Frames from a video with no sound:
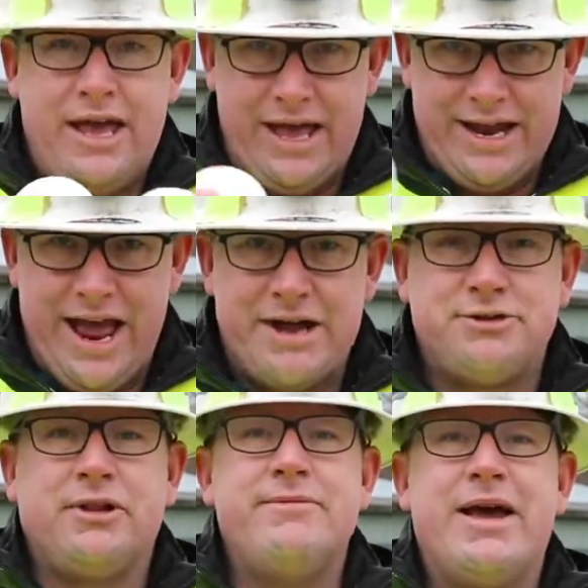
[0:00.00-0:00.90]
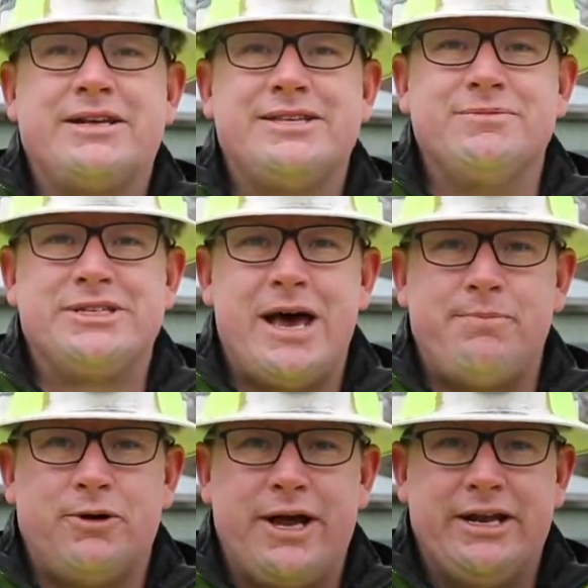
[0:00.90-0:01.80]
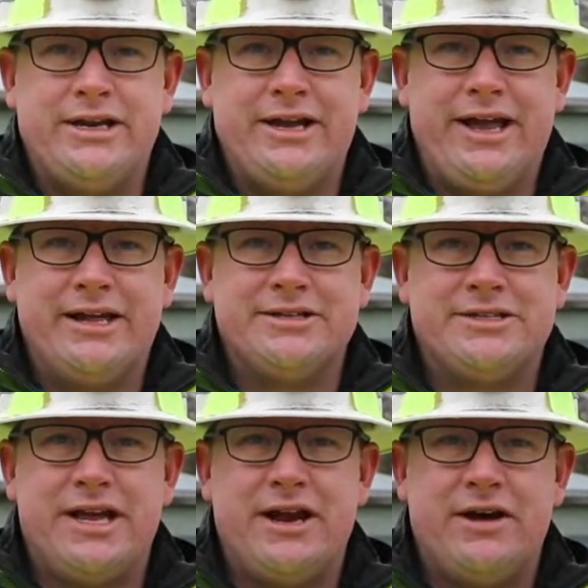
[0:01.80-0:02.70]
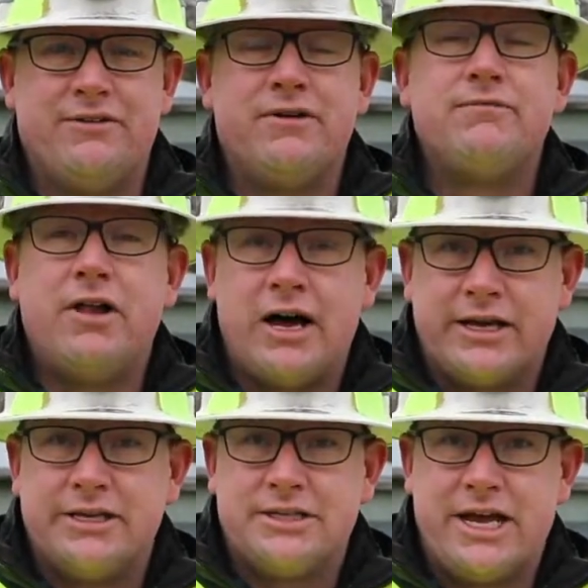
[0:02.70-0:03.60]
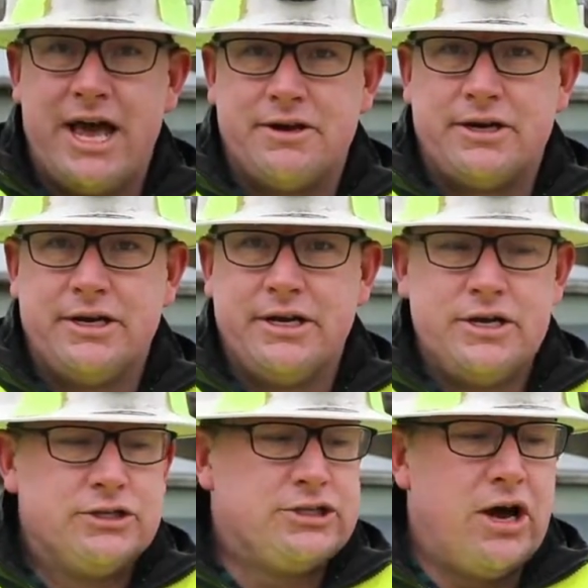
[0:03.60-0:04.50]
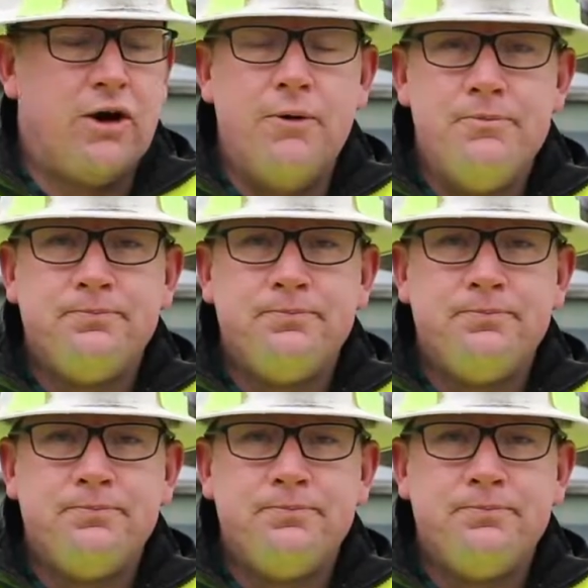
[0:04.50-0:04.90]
It naturally makes them separate instead of locking together. So